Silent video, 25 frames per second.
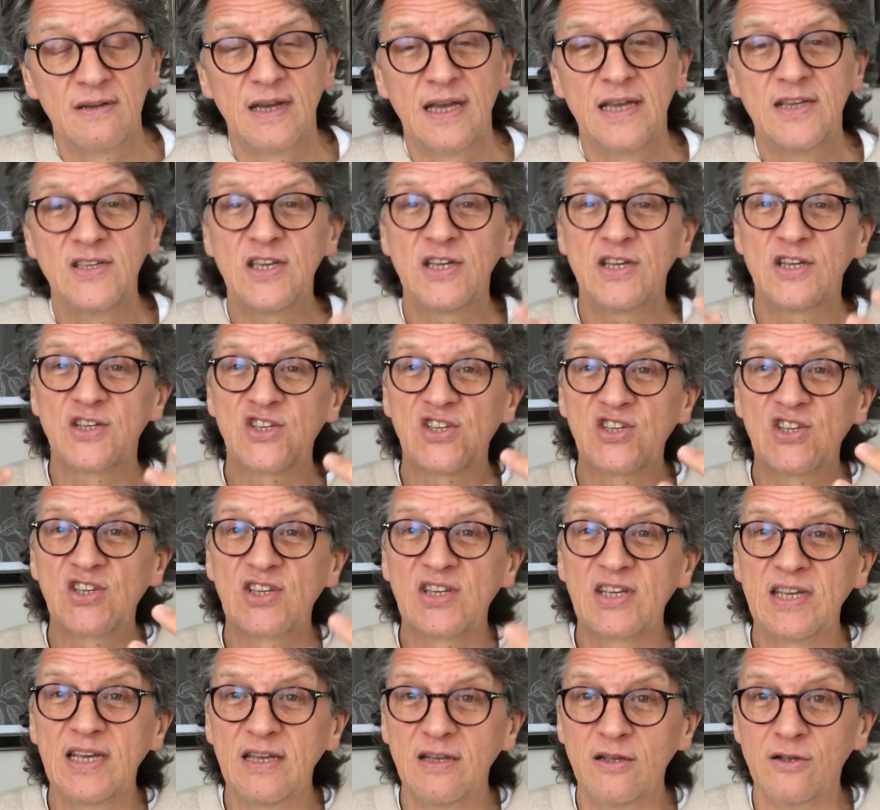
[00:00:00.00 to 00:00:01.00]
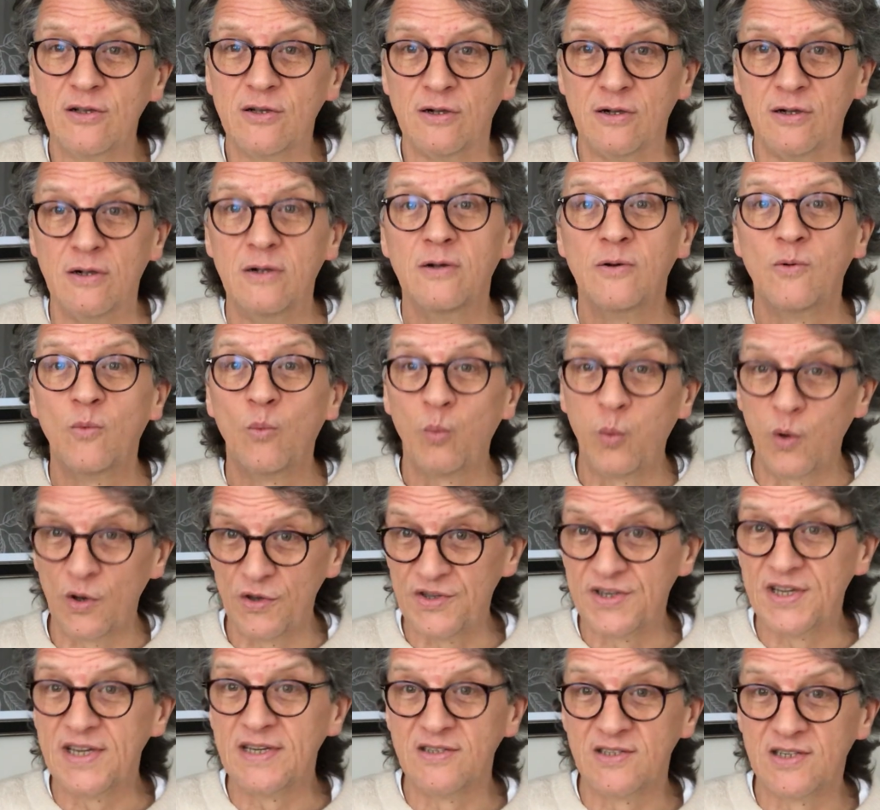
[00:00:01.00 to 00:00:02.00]
Is it a skill
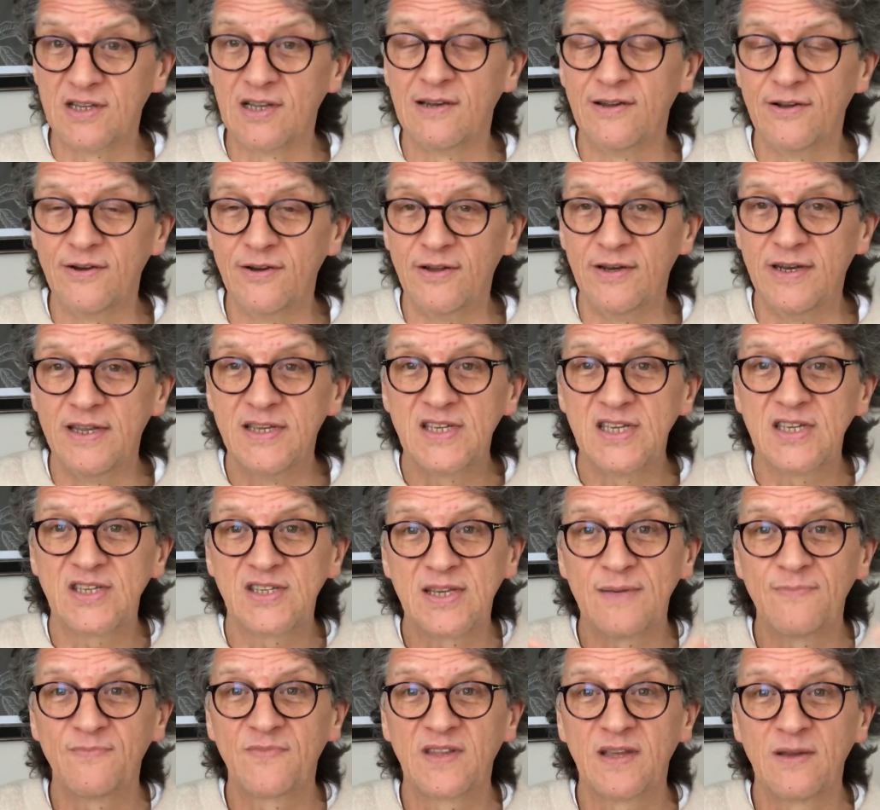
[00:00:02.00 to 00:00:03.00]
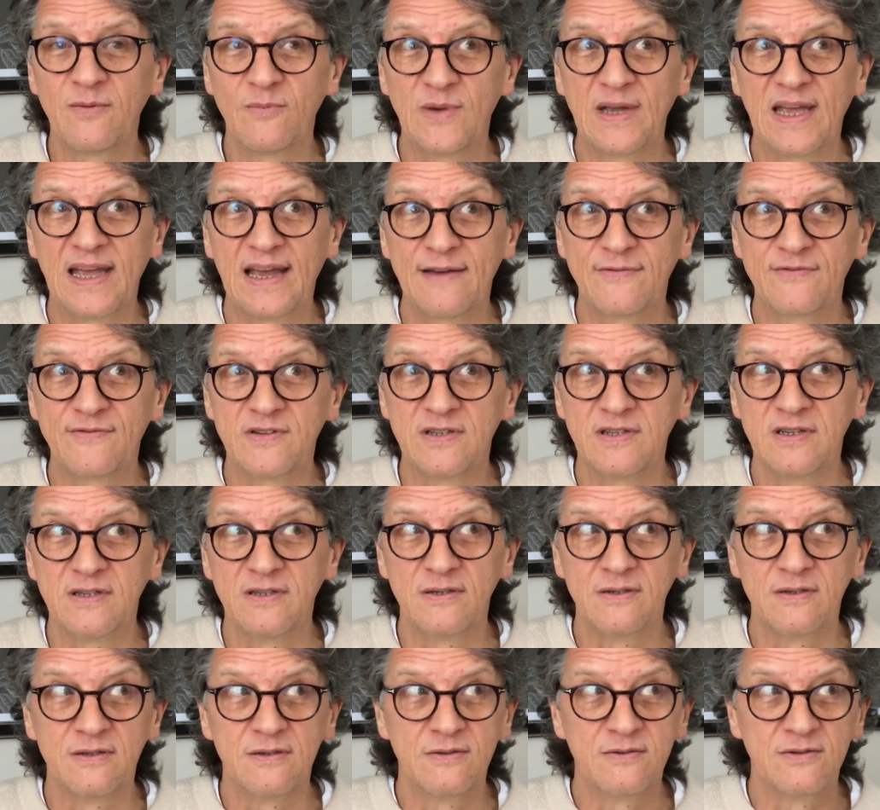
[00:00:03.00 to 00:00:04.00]
wanting to learn? Is it something we have
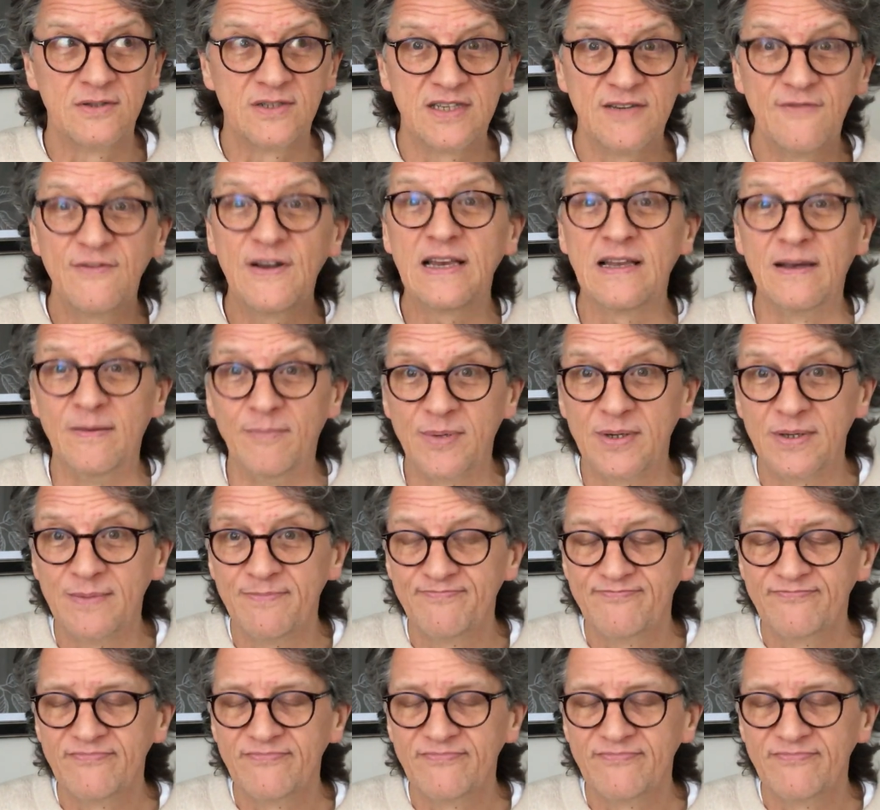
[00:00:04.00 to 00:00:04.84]
to develop?